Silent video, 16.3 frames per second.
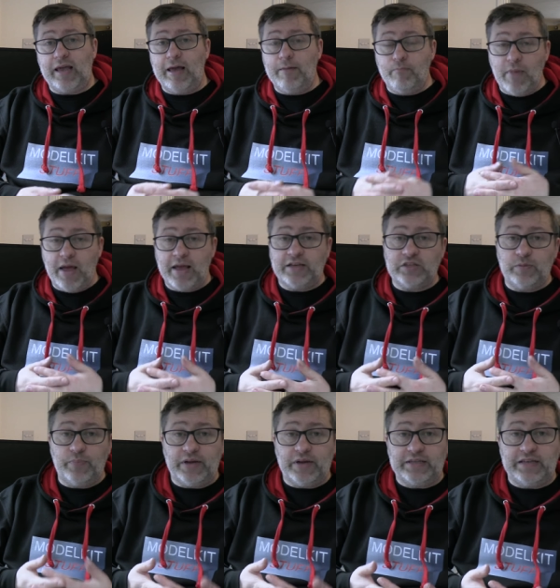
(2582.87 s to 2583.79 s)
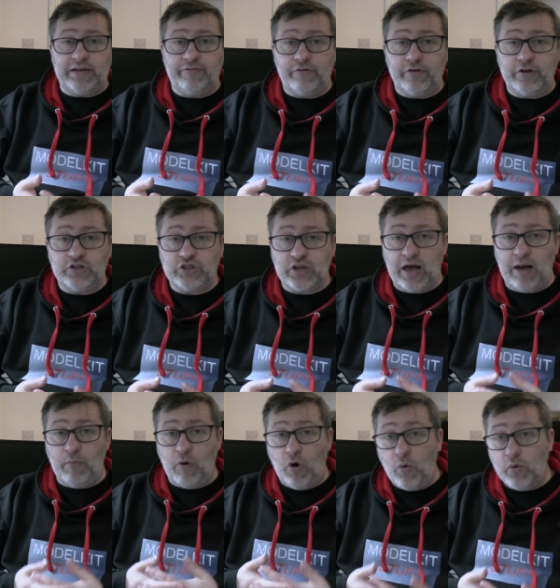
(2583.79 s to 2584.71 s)
It makes a big difference.
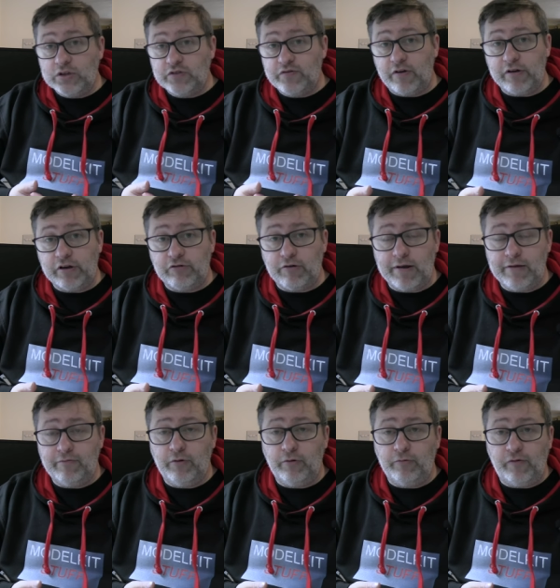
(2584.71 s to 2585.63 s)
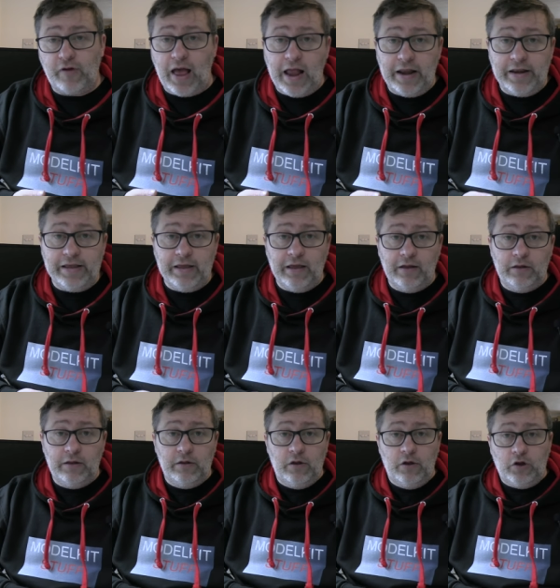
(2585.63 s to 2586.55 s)
I'm always very grateful for any
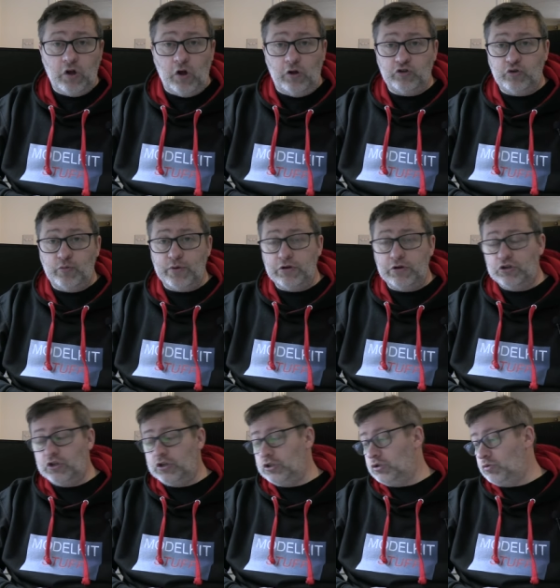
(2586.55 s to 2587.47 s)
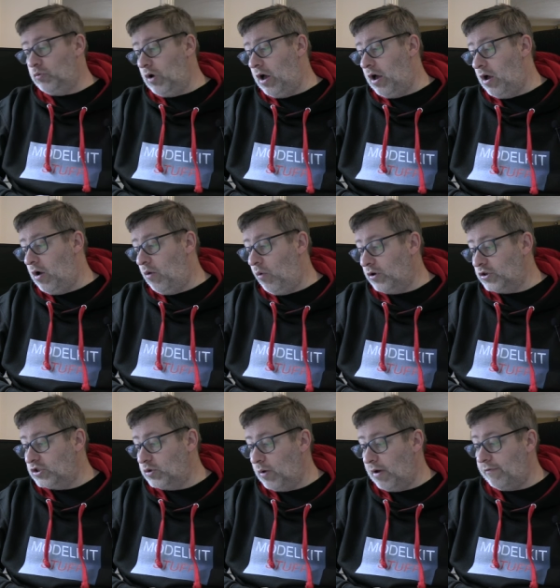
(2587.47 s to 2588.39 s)
contributions uh,
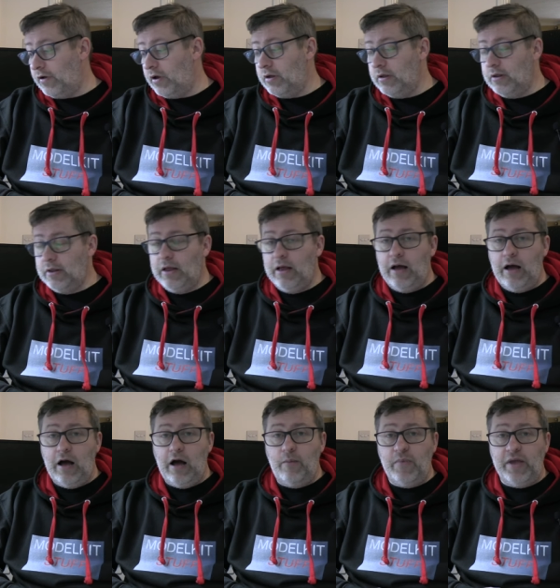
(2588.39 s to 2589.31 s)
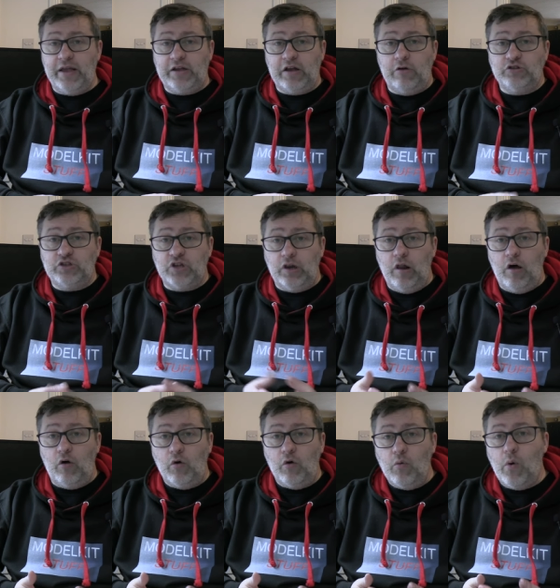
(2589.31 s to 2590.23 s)
whatsoever. Um, it goes a
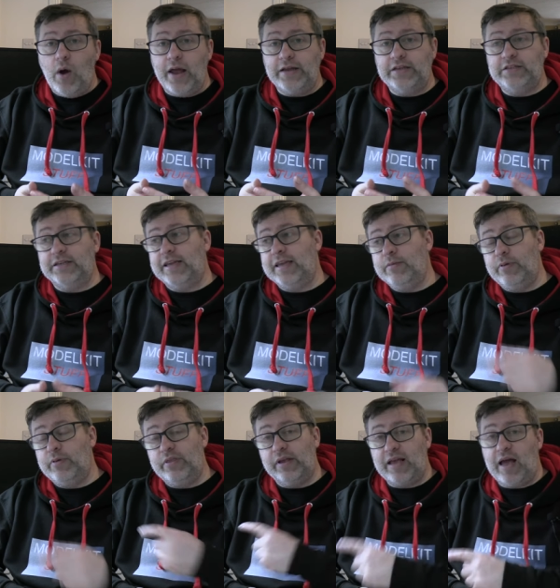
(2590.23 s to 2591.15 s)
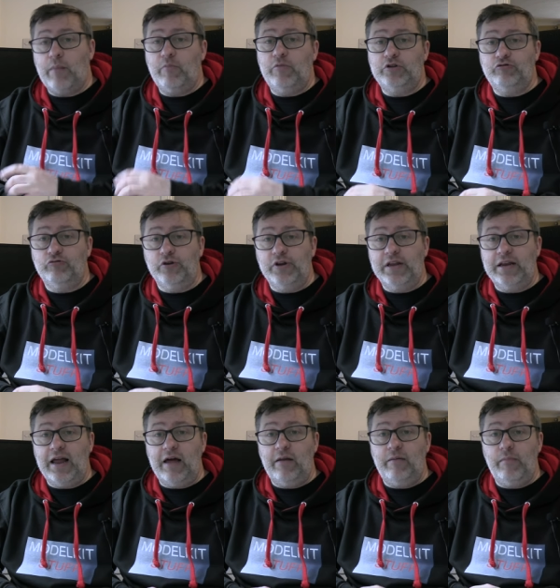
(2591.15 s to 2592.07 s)
long way to keeping the cameras running
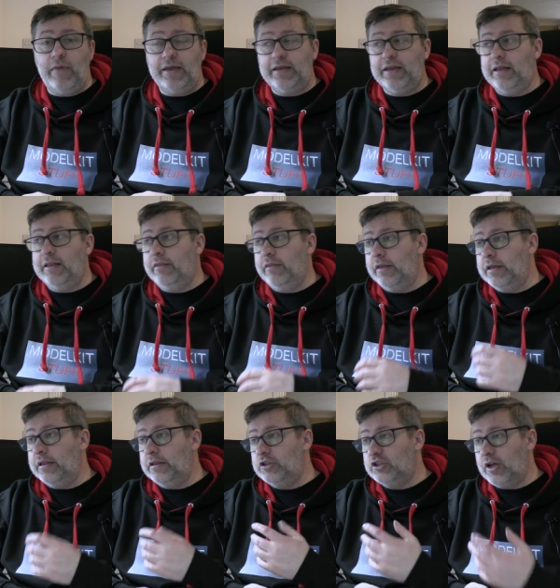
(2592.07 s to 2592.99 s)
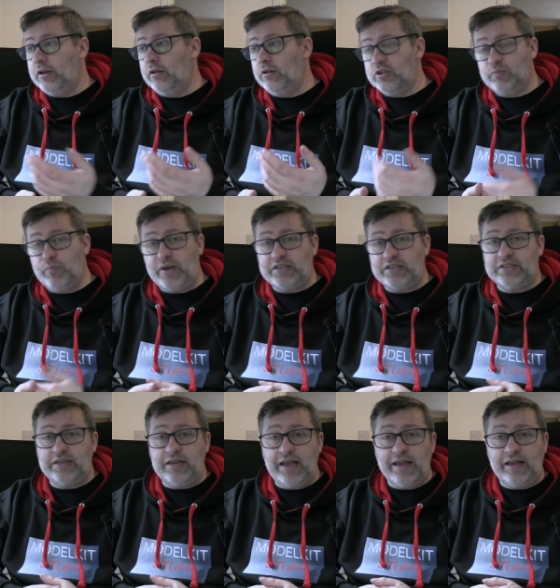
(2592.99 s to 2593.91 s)
and making the channel as
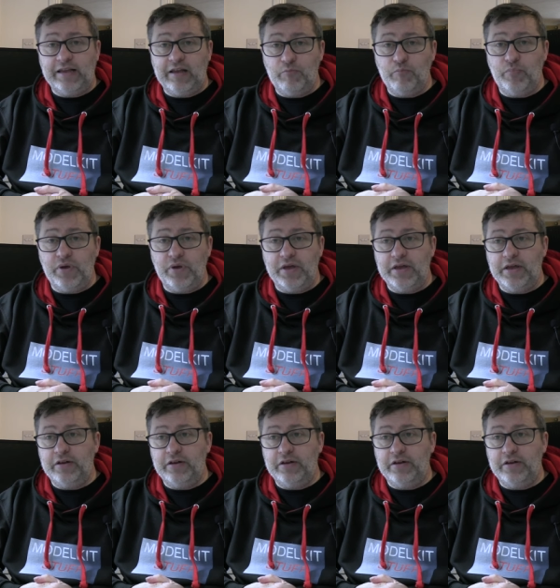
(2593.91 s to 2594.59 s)
best it can be.